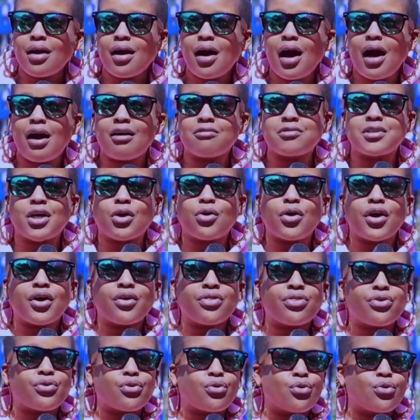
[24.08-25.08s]
after
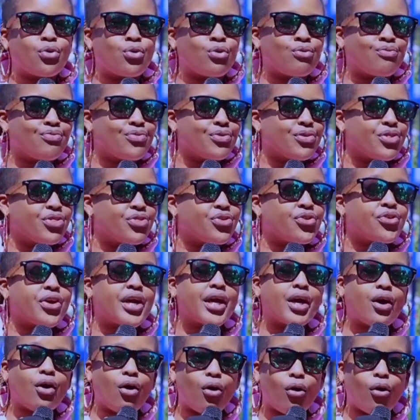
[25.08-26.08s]
going through
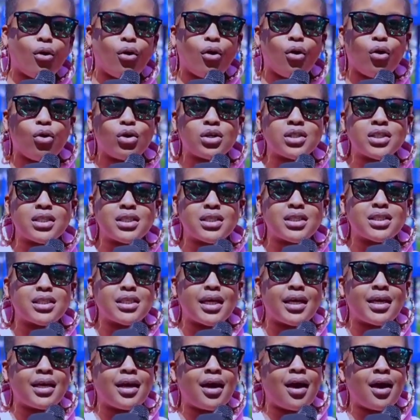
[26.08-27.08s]
3 co-hosts,
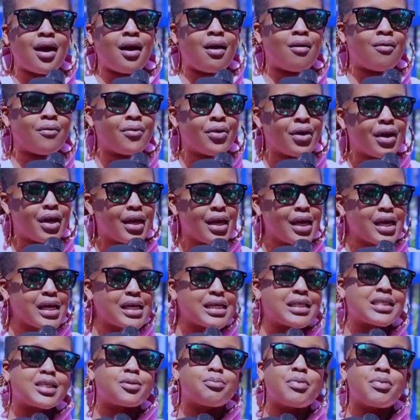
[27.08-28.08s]
and
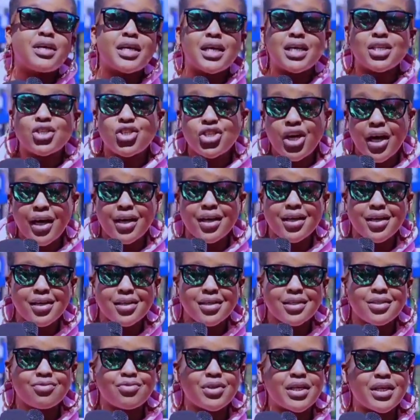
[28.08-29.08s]
it's been a
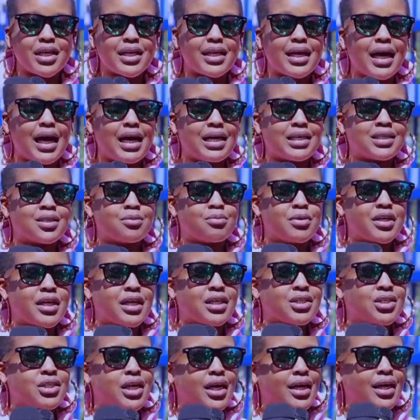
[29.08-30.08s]
journey. It really has been
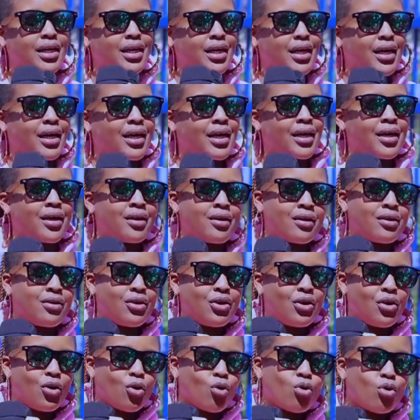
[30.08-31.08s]
a journey, and
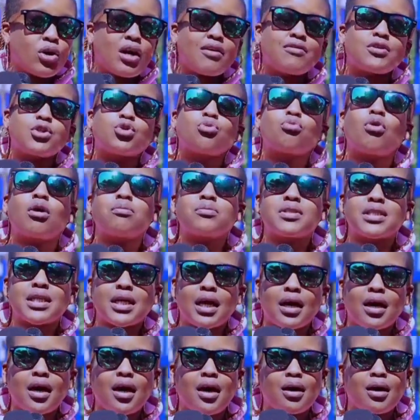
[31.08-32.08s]
kuna vitu mobs
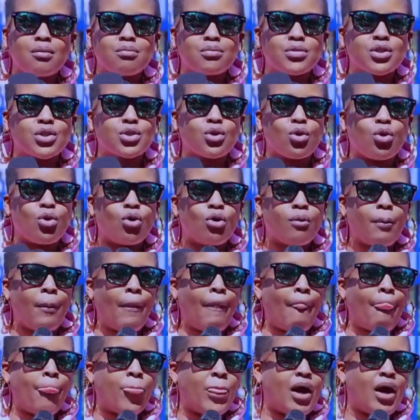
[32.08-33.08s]
ina come. So
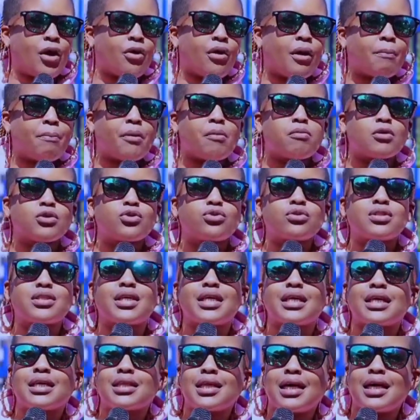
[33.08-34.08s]
I don't want people to
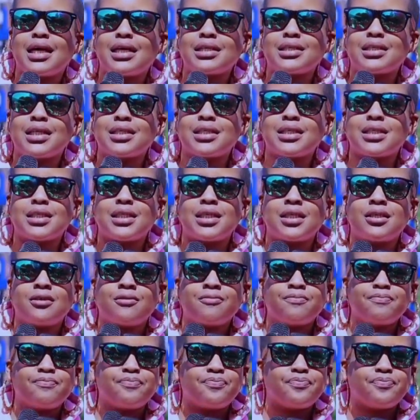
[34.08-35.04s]
think that ati